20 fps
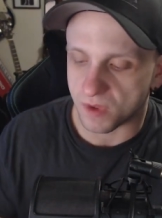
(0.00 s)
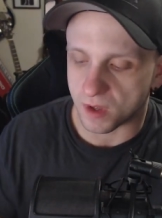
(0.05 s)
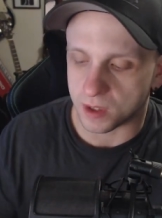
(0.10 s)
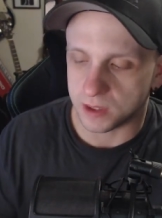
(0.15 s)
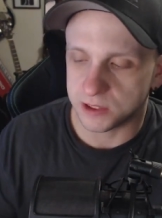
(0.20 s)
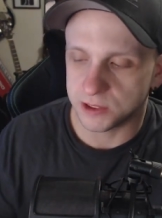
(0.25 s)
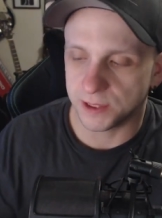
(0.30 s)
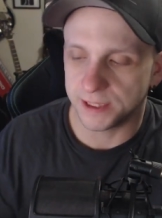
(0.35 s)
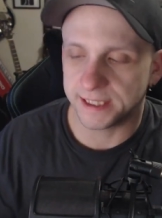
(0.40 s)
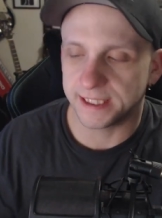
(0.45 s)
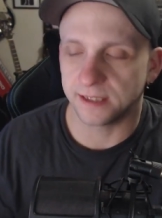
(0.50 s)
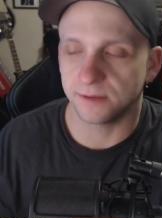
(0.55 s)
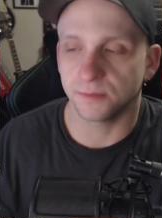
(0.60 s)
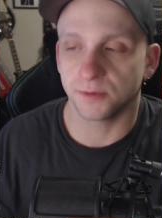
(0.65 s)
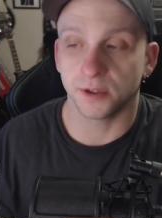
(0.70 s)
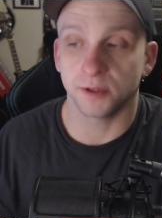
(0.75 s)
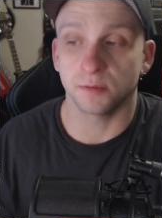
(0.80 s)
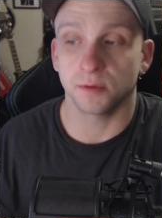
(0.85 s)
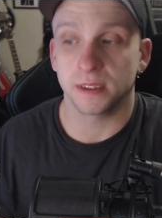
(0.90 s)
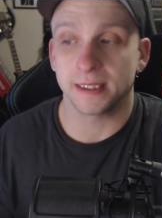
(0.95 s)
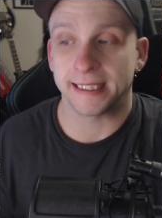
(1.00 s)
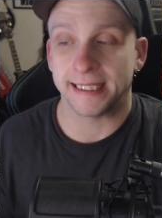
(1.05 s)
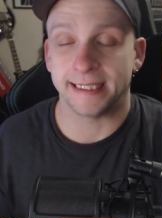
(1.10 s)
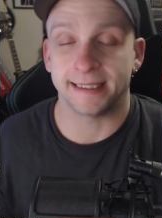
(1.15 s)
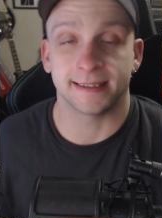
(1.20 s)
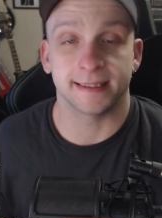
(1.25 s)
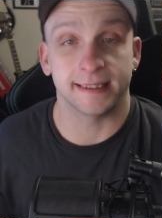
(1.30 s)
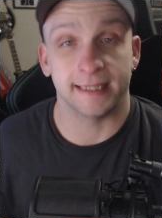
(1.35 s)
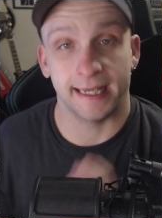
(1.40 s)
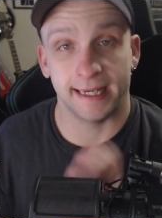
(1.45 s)
So I can't really
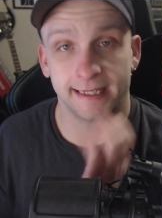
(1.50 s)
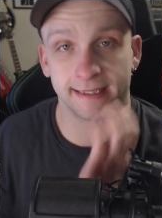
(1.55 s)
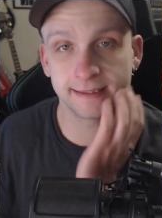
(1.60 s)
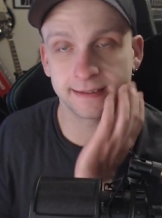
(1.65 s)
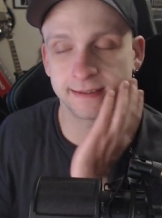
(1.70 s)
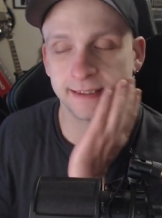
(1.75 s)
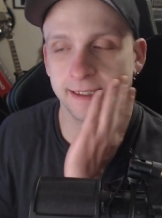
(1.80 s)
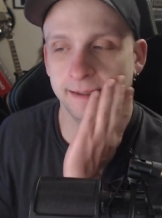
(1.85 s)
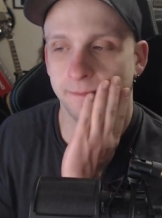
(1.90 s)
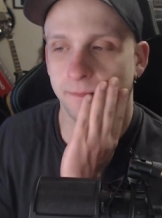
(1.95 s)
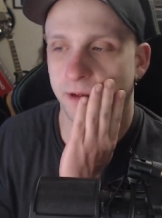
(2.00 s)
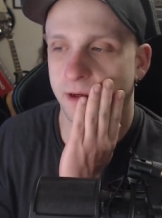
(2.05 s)
relate to that extent,